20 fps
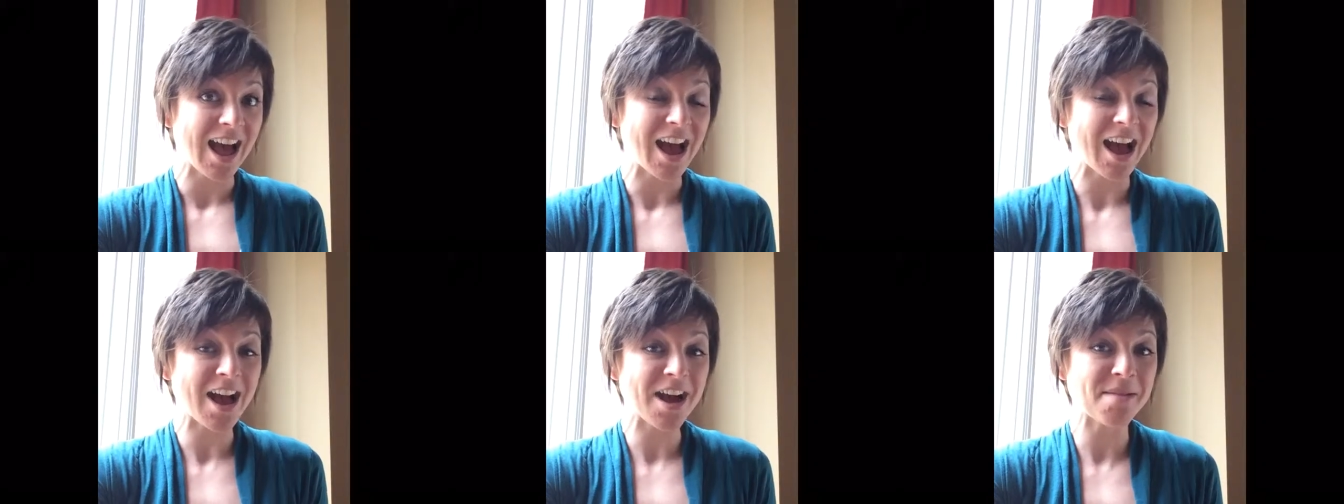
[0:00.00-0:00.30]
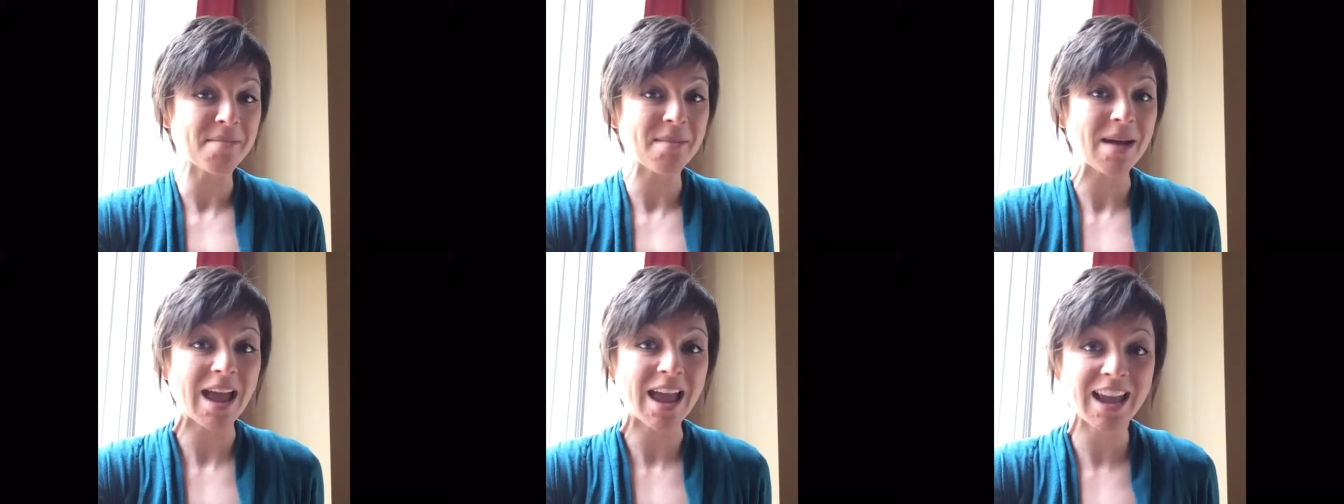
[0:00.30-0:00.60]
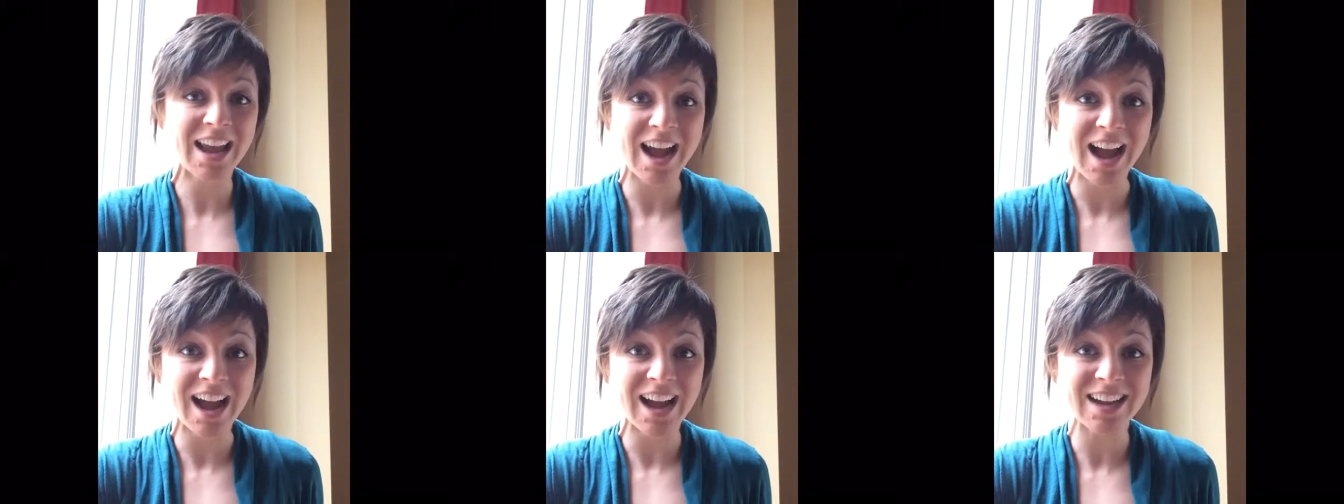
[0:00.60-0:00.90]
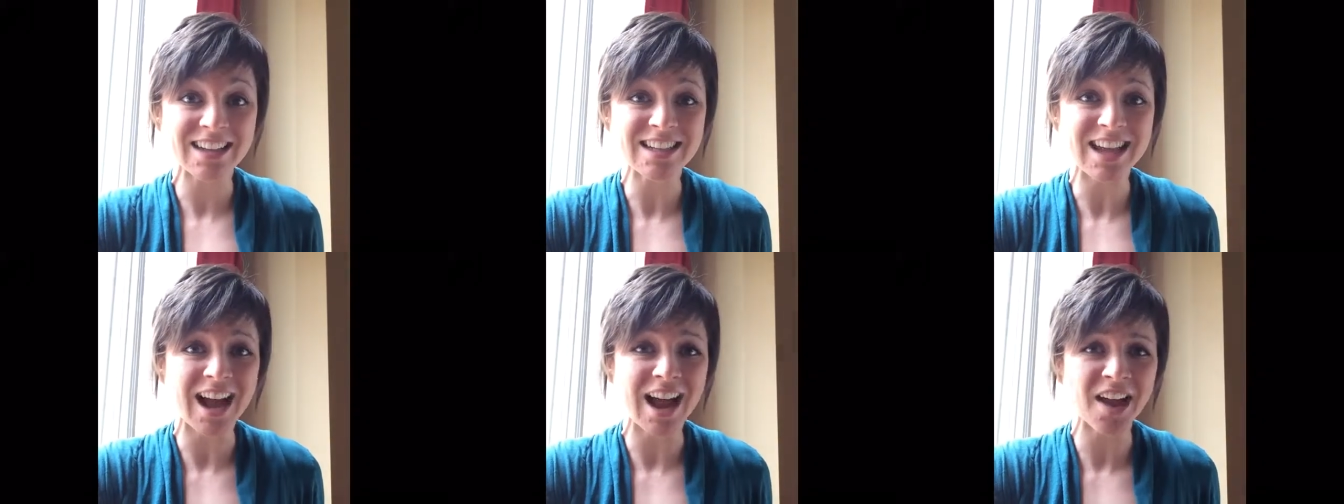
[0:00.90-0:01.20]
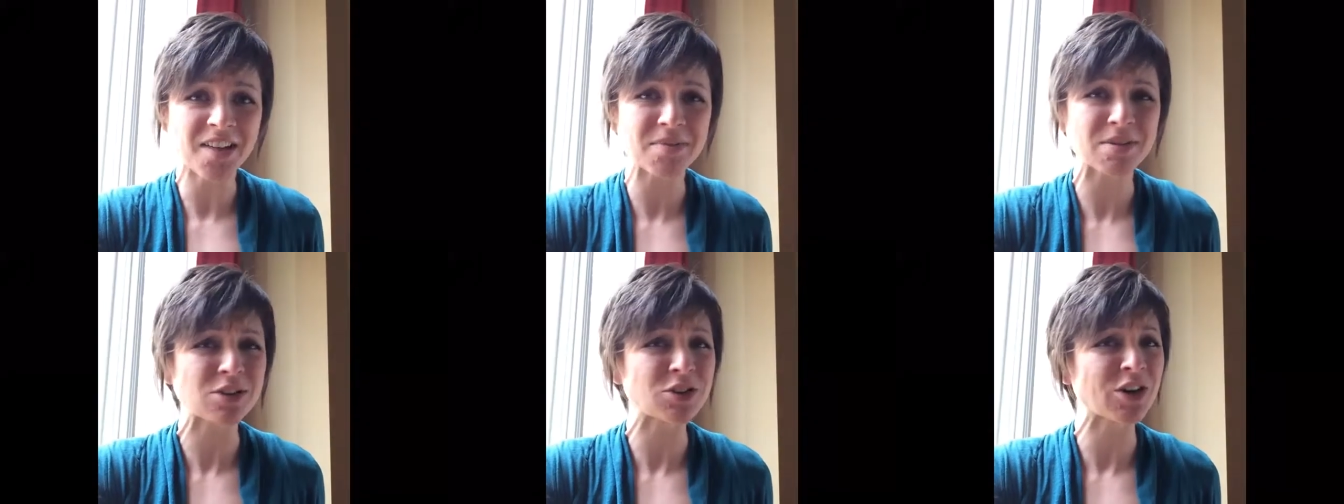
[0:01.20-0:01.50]
Um, hey guys, I
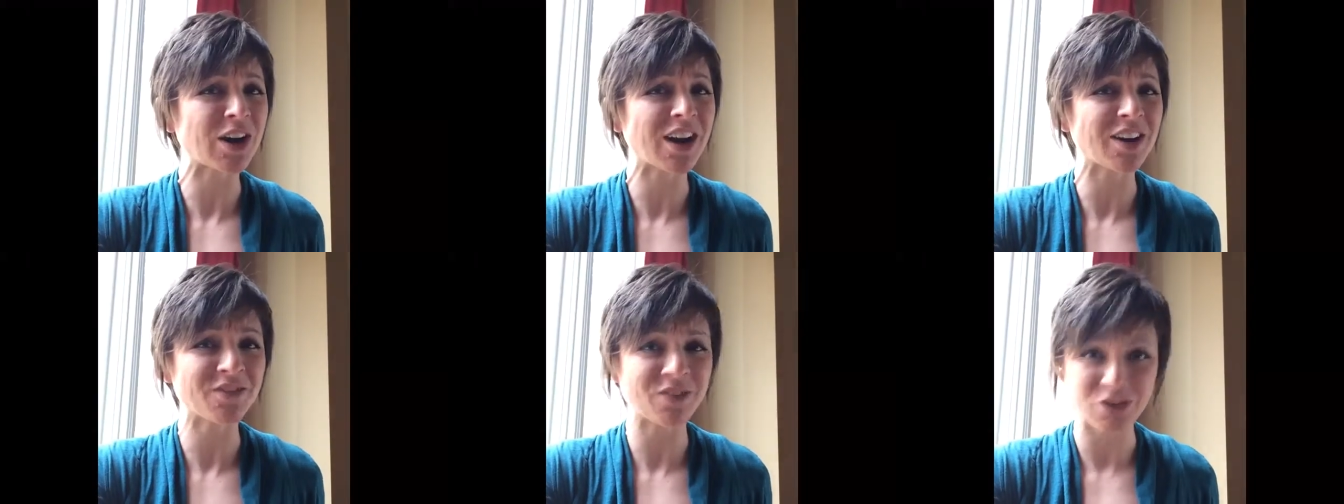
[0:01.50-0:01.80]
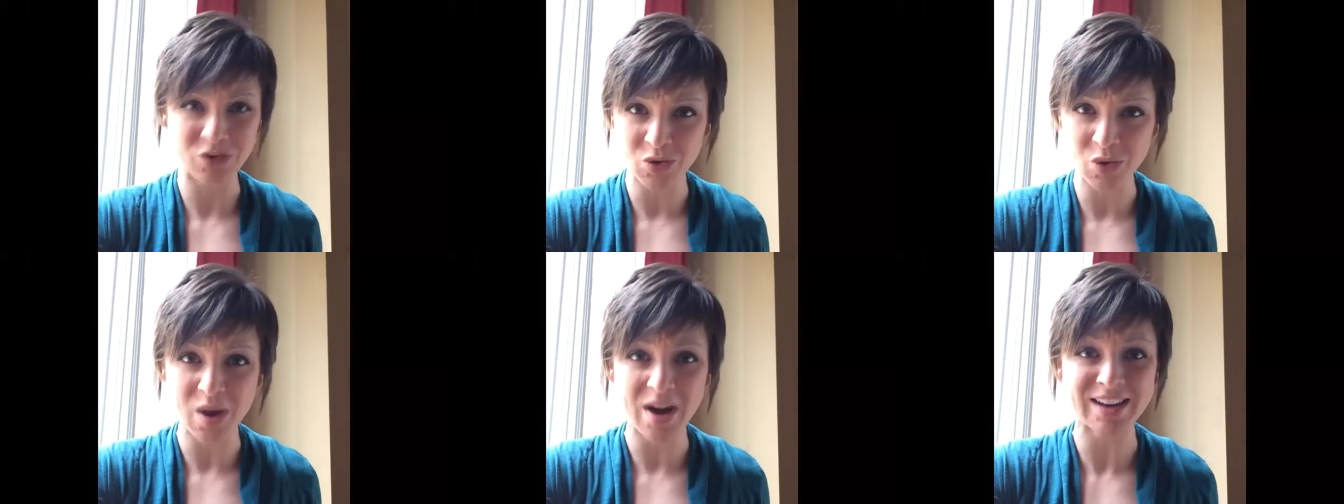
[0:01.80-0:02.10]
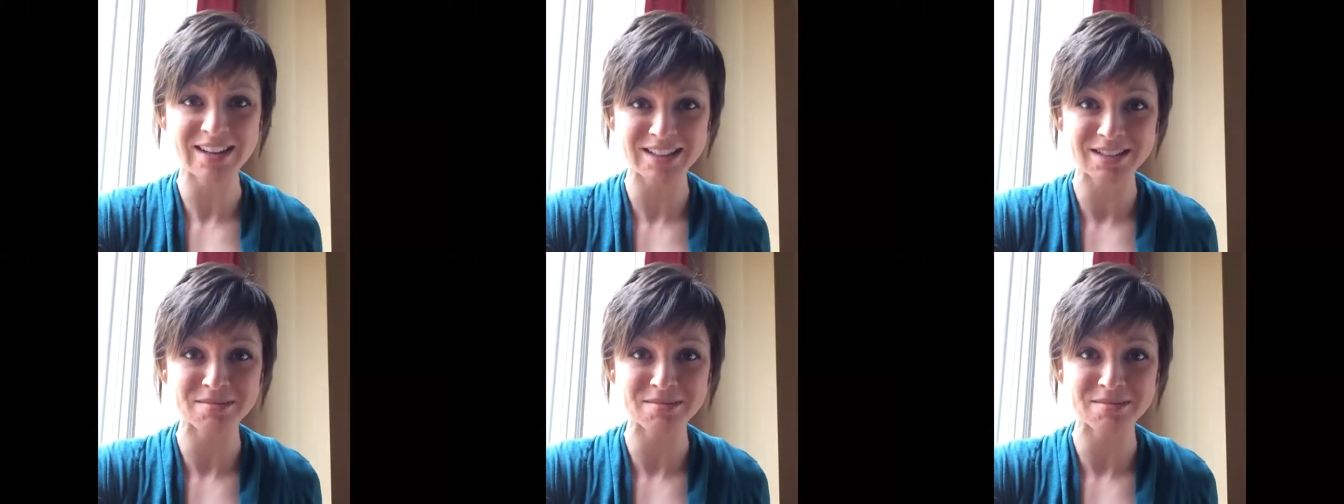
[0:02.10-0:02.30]
have been trying for quite